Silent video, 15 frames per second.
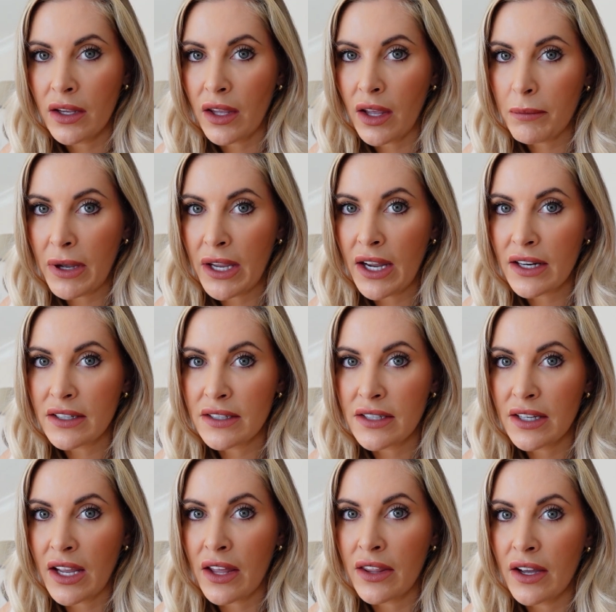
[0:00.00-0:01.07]
get my act
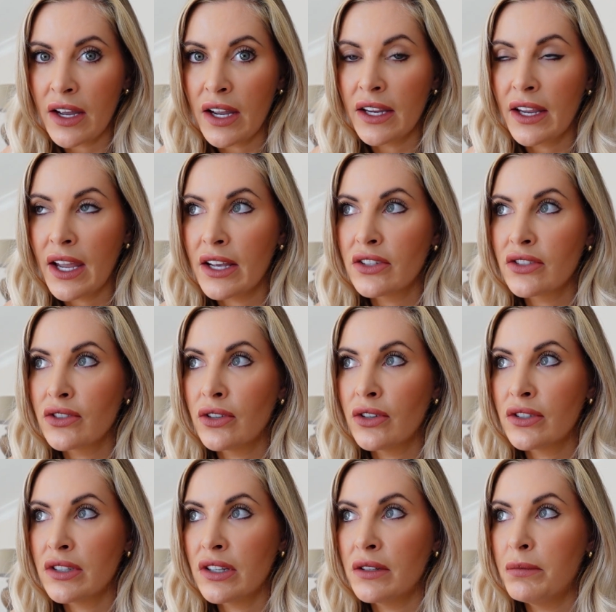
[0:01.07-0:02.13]
together and get
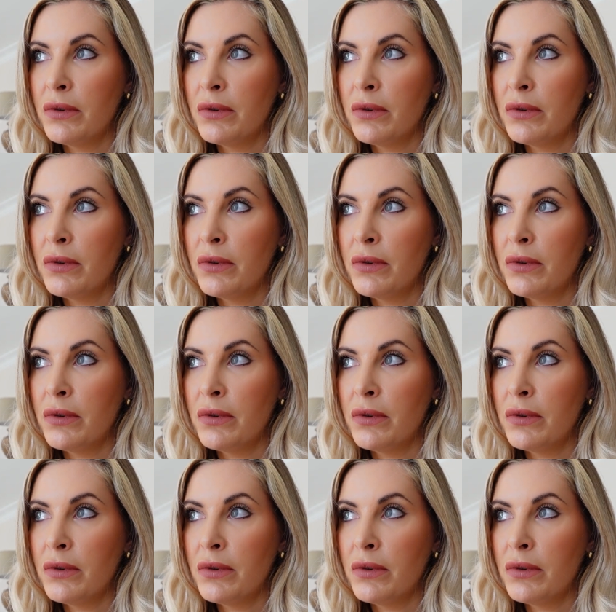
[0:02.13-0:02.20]
sorted